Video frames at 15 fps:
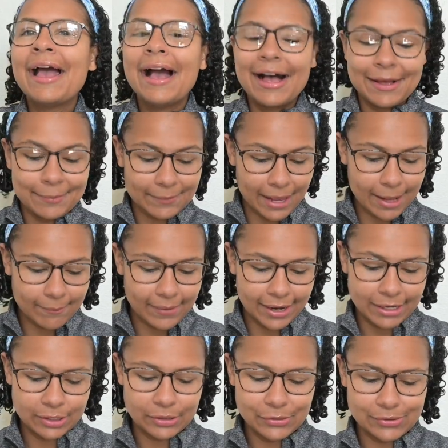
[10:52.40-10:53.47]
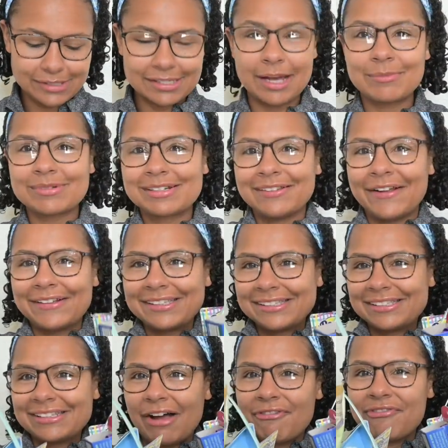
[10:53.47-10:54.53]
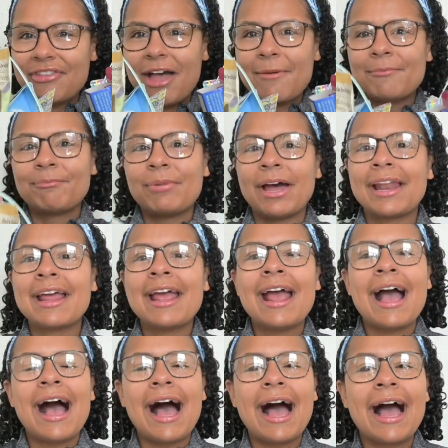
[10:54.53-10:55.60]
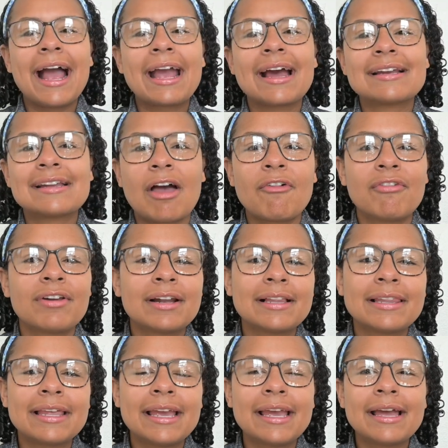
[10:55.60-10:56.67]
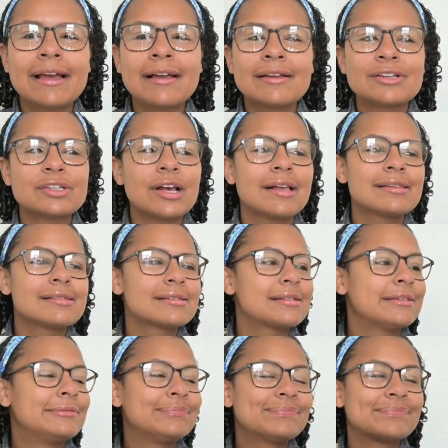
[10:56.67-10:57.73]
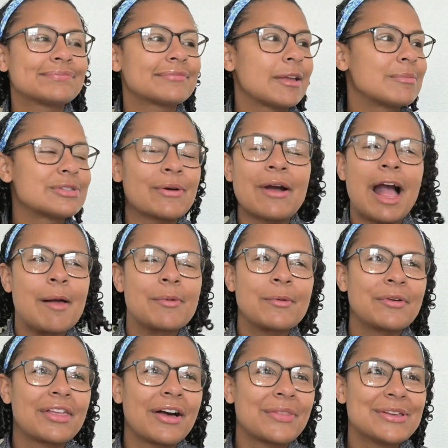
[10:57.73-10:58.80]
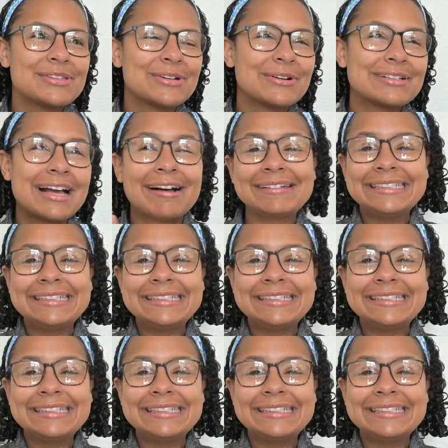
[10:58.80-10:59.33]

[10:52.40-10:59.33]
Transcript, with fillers: Um, I might use some to like stuff them, but I definitely just, I'm so happy with how these turned out.